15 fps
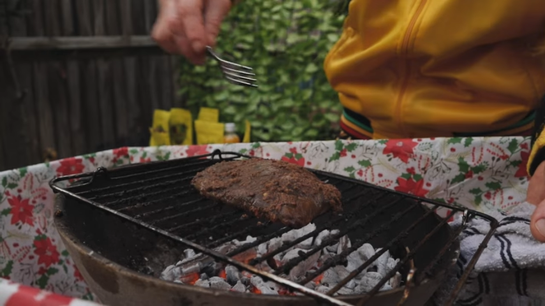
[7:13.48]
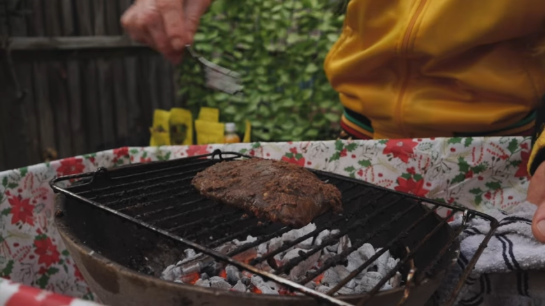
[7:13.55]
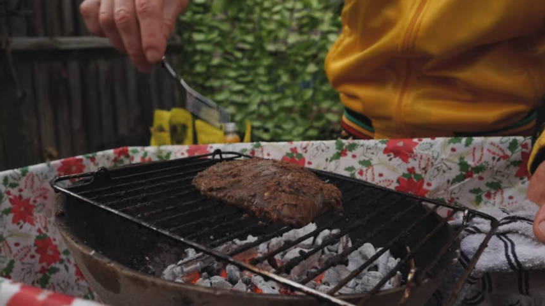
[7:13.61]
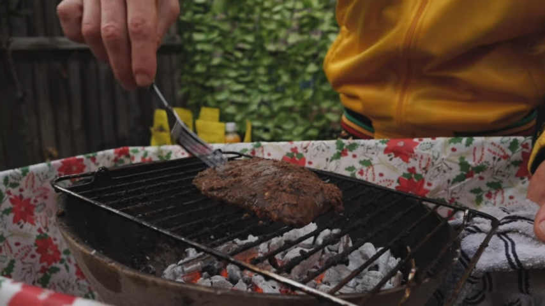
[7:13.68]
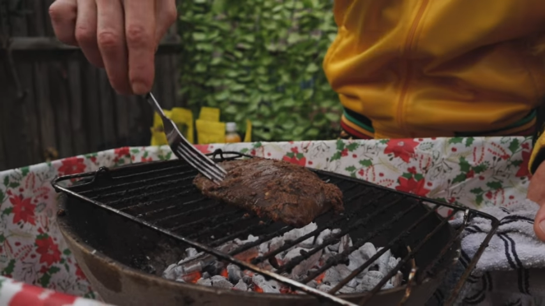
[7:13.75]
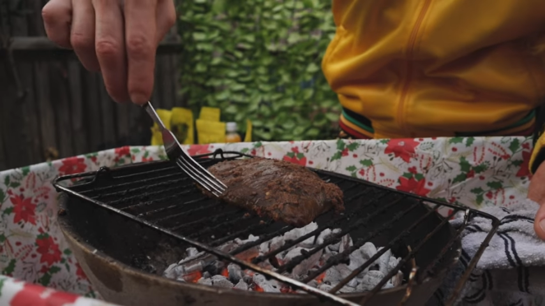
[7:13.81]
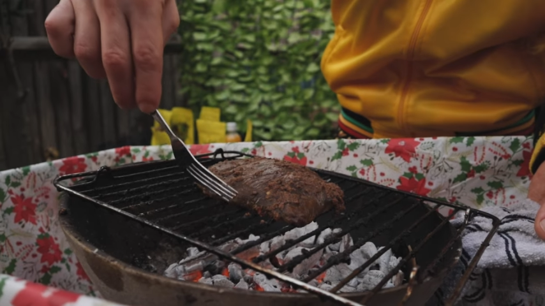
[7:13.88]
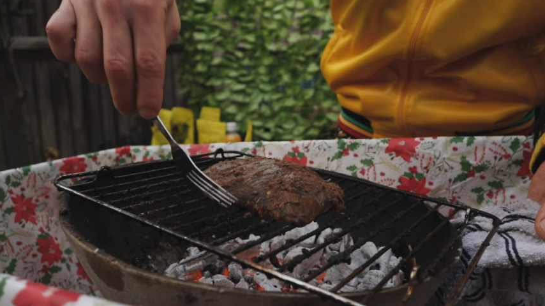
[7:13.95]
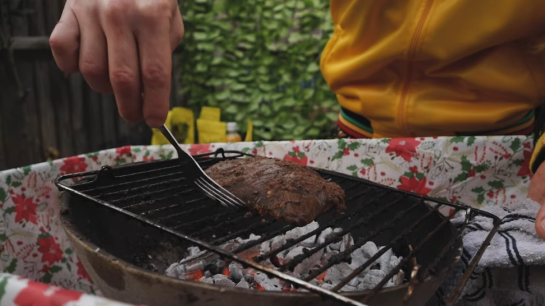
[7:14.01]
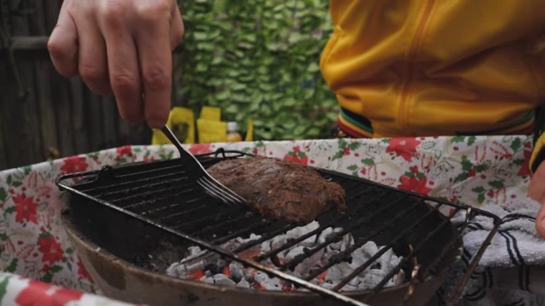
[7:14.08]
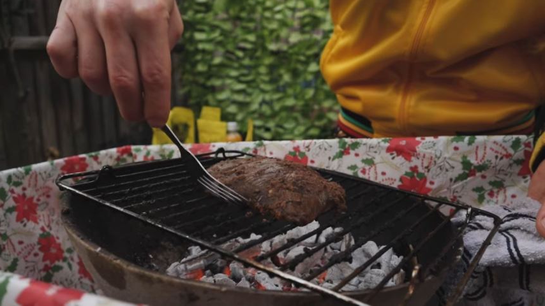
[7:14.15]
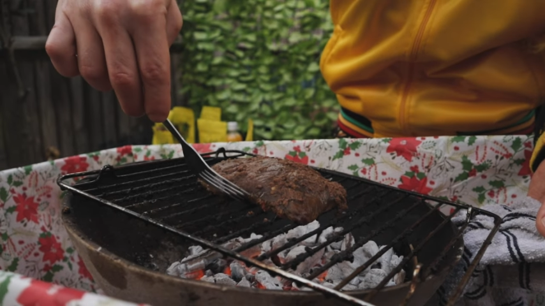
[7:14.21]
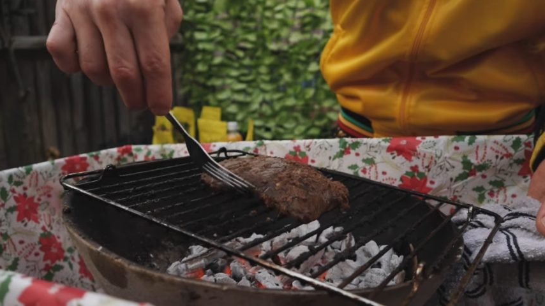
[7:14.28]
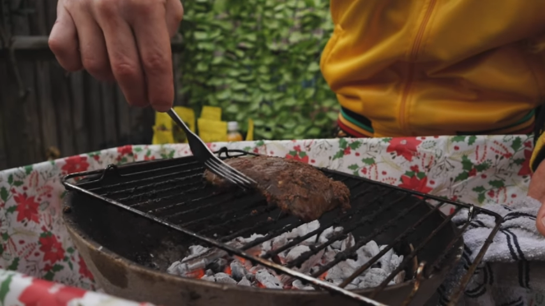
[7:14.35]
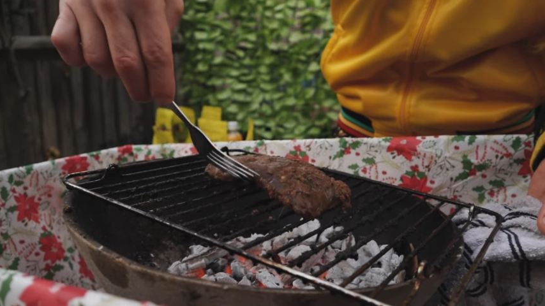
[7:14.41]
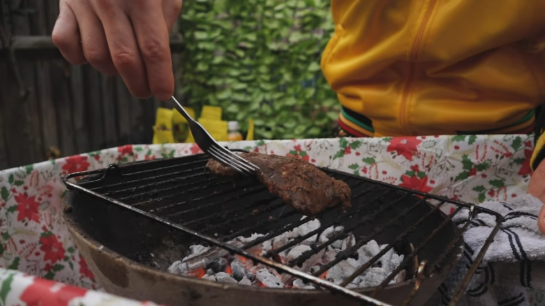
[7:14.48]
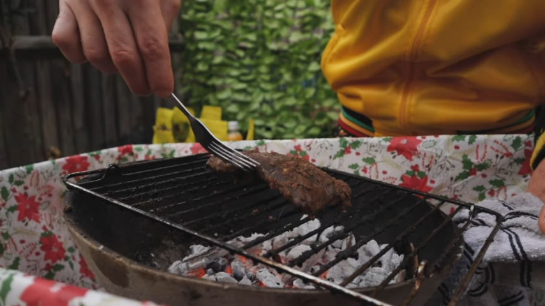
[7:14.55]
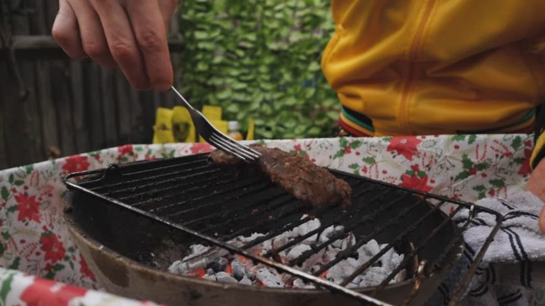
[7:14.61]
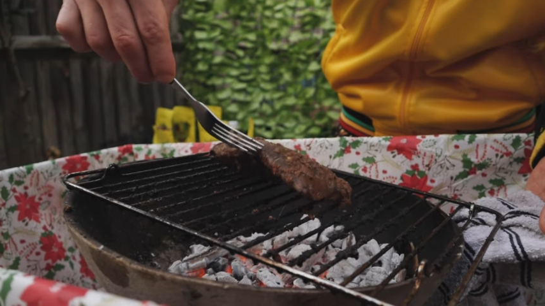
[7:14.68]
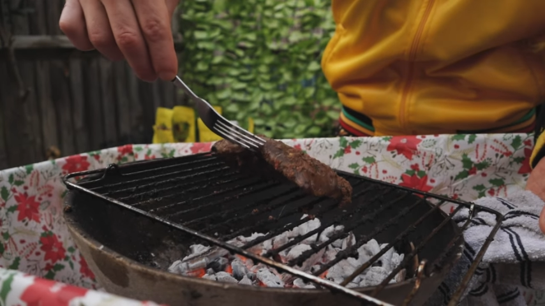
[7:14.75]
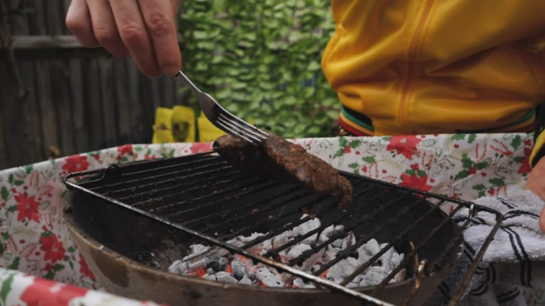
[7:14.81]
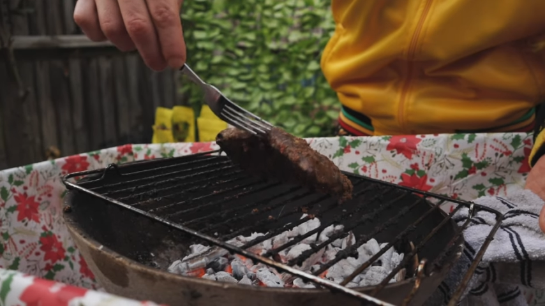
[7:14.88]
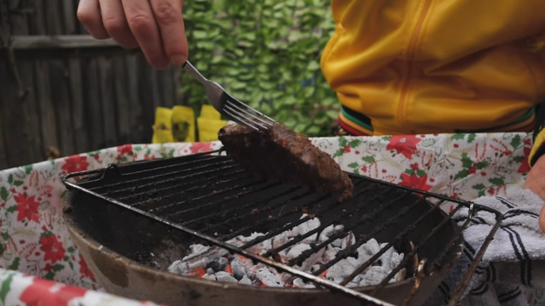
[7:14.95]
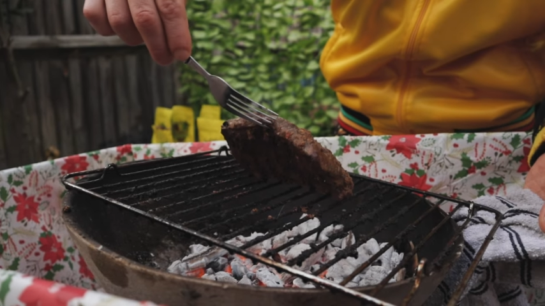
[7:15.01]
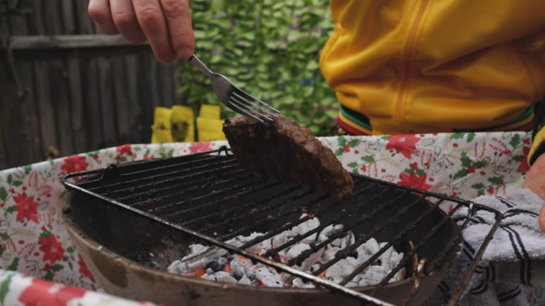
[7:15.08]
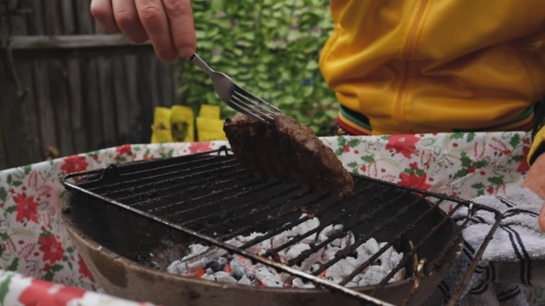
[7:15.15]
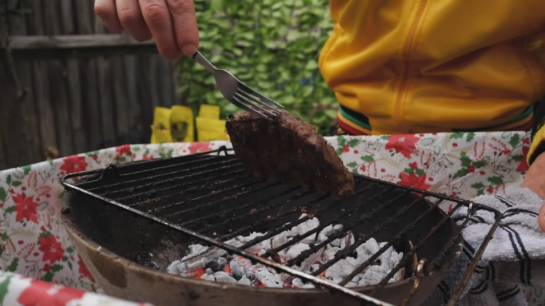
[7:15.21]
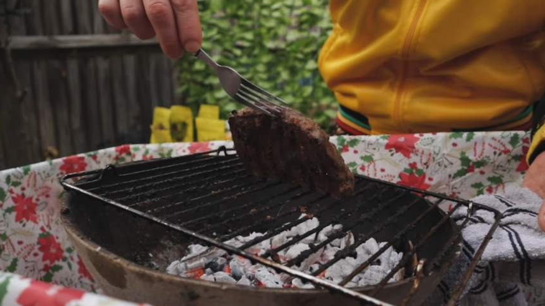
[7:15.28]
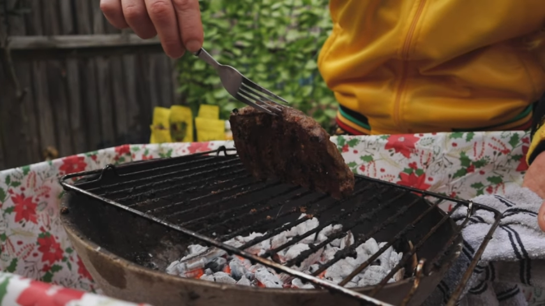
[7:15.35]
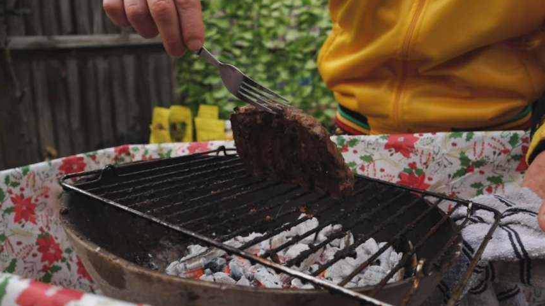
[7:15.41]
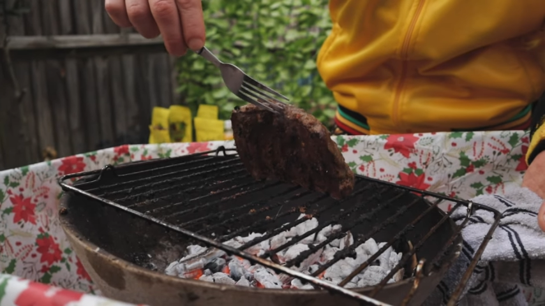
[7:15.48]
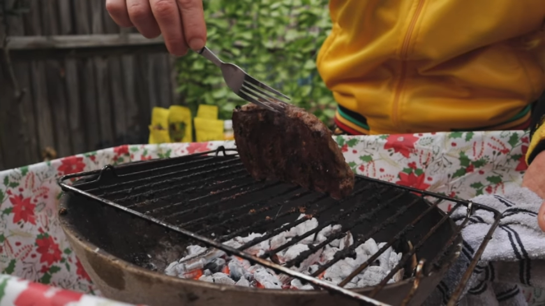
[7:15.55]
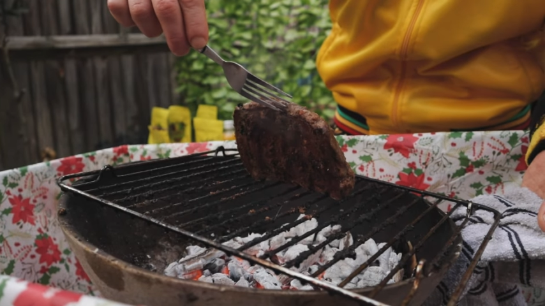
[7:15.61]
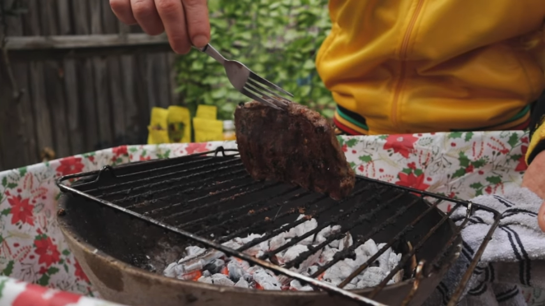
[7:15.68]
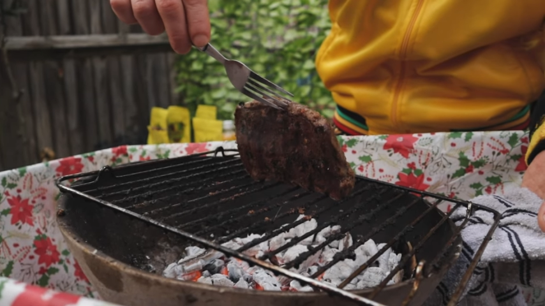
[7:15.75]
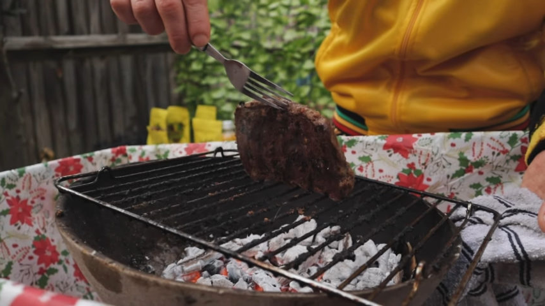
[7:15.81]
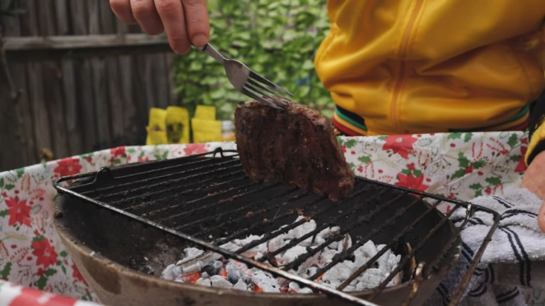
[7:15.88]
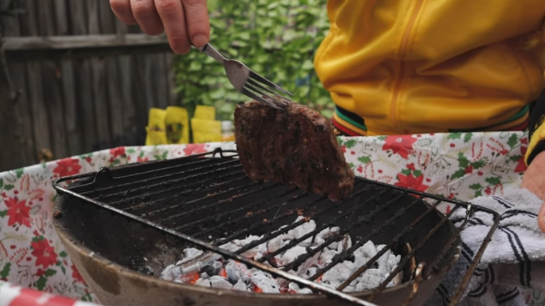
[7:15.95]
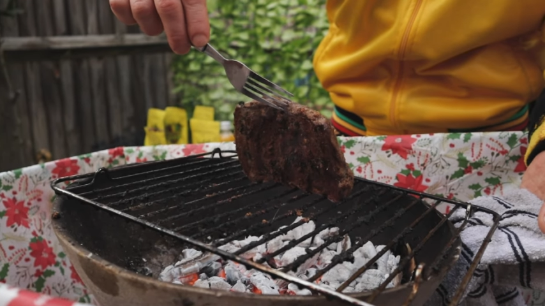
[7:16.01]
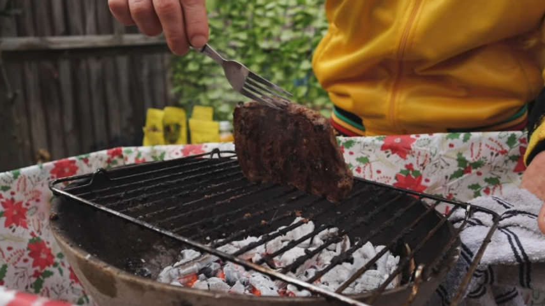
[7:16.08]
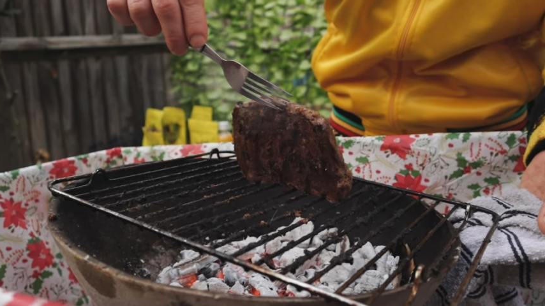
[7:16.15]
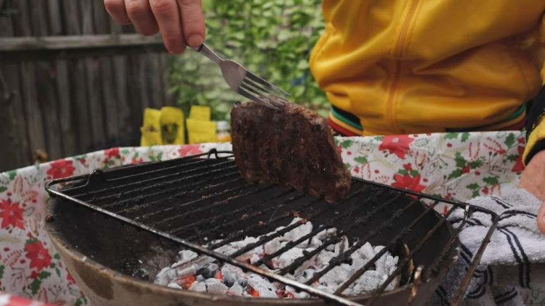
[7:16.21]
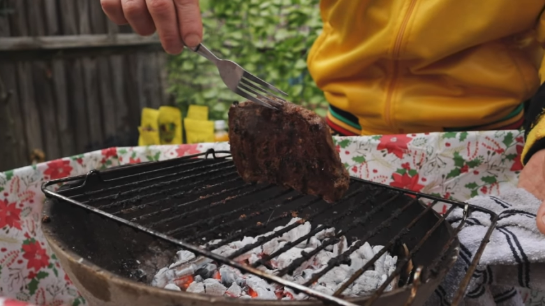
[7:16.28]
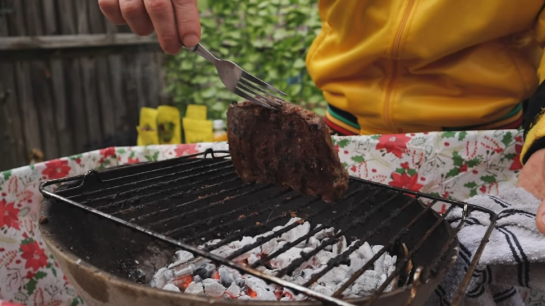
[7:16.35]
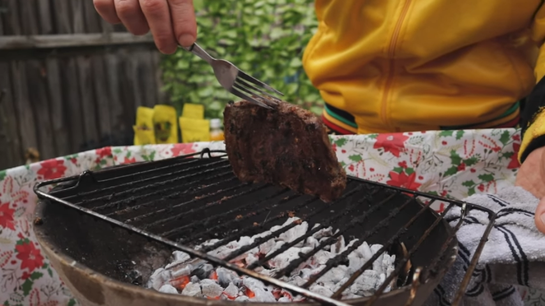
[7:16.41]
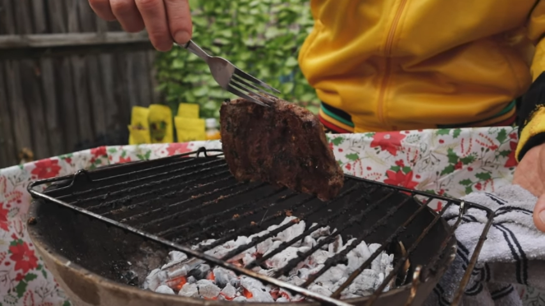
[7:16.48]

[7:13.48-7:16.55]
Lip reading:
(no speaker visible)